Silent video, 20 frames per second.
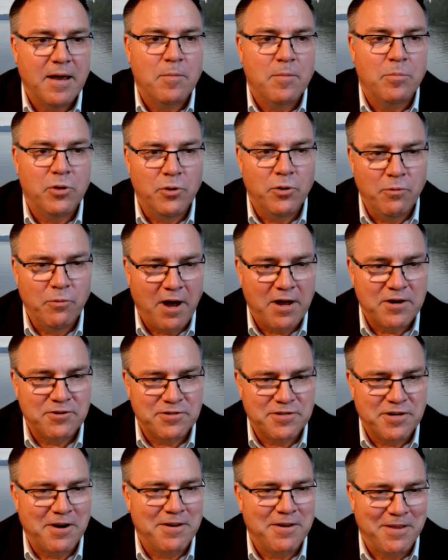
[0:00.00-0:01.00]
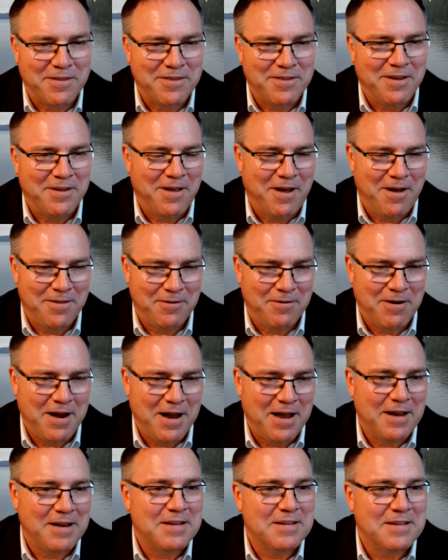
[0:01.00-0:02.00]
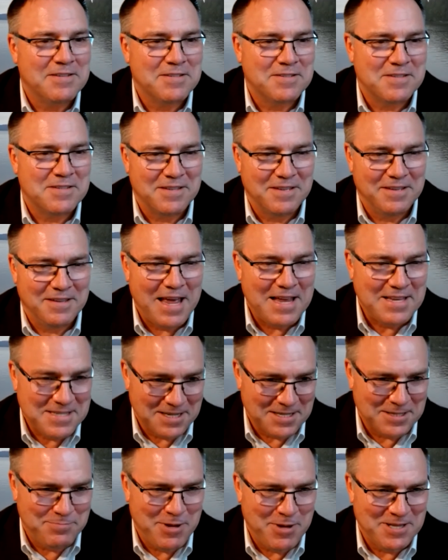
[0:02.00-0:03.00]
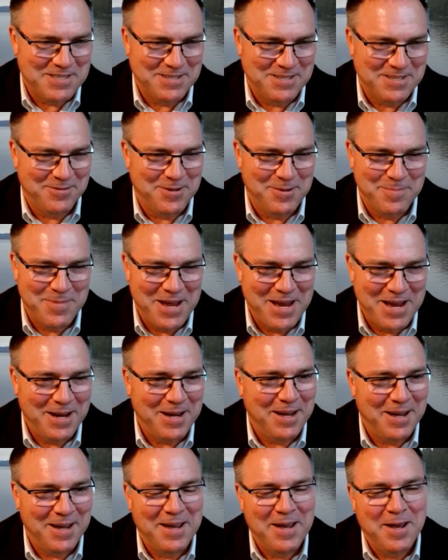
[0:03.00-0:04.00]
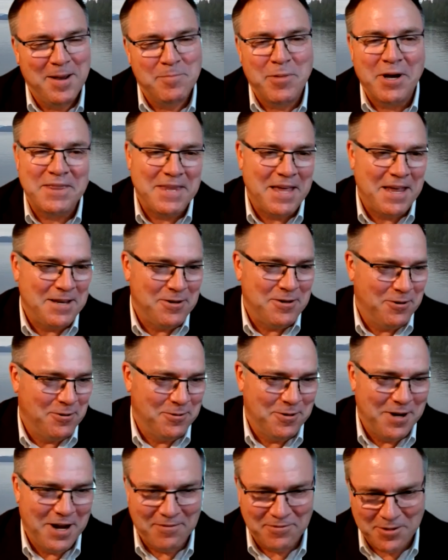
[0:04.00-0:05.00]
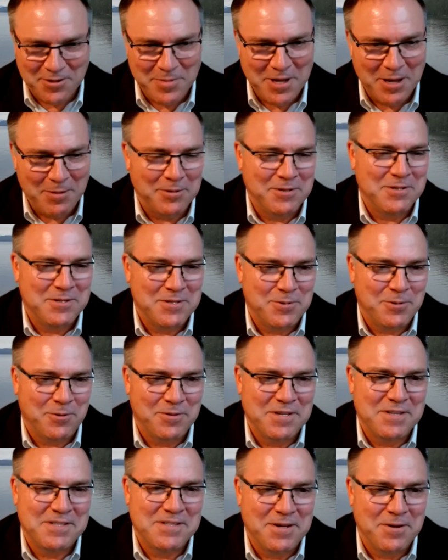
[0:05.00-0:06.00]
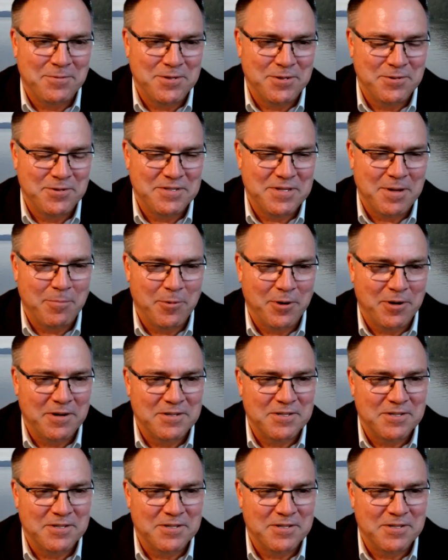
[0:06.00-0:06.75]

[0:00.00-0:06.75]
Blue hydrogen, on the other hand, is less expensive to make, but then you have to be able to store the CO2 somewhere.